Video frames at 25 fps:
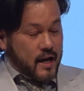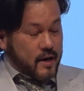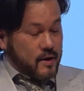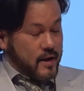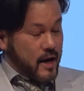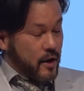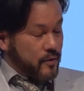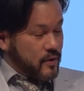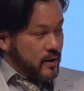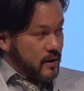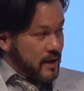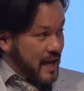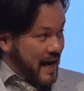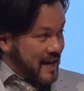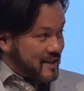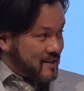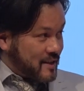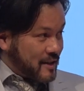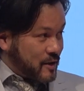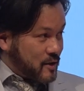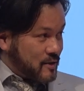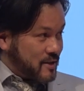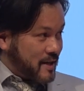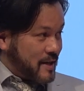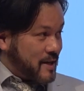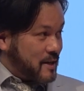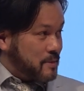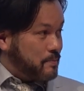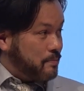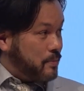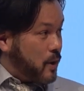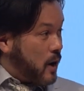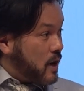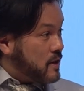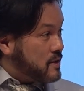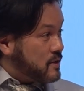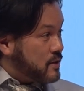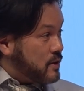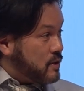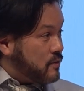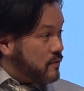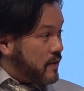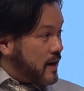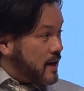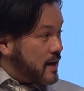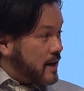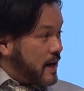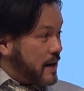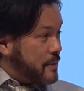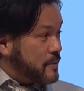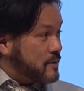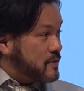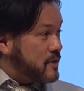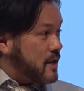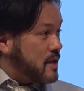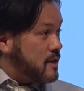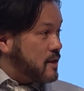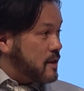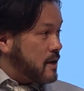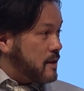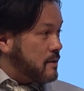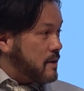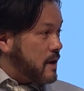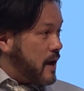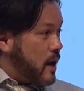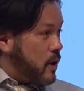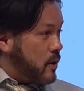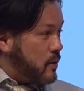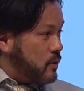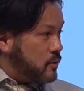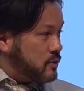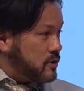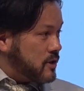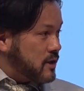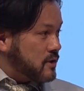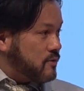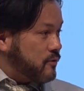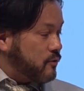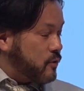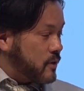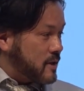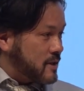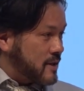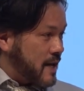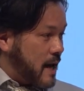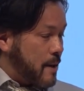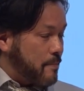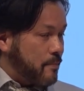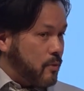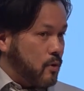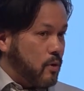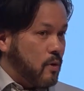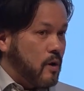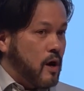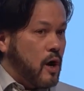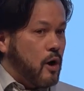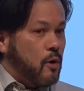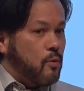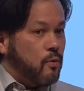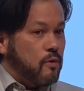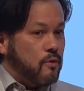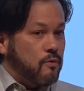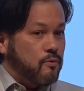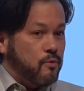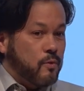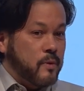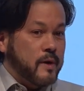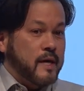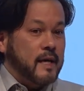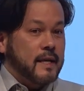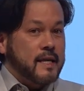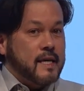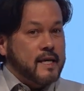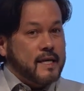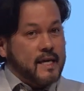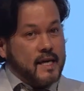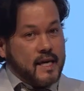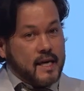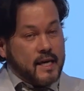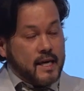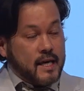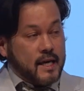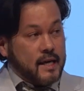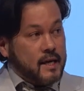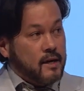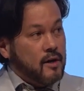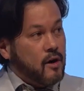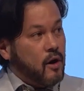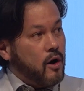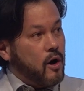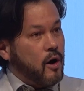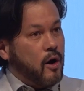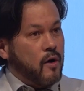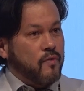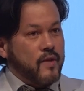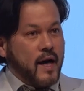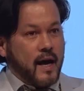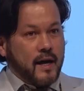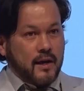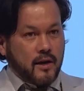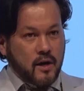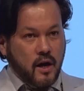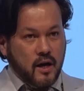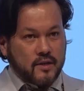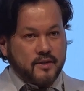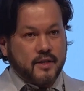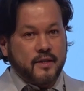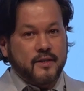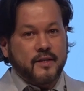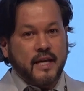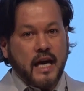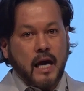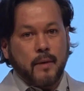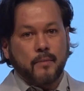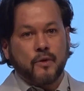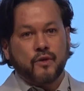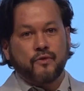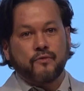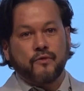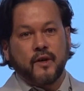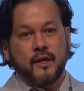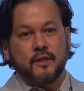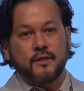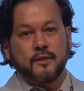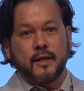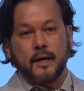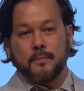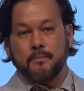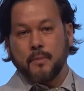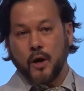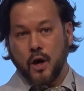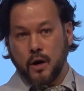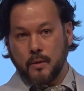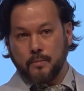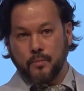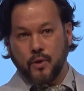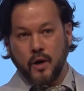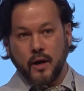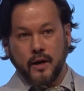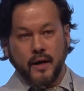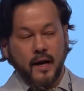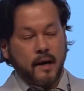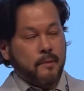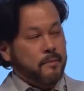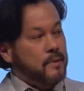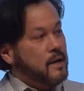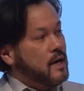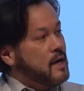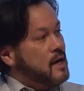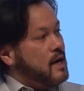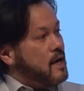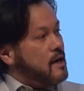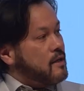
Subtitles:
Now, the last thing I'll say is positive, and I would say that AOSIS, for example, were really key on that loss and damage fund that Mark brought up.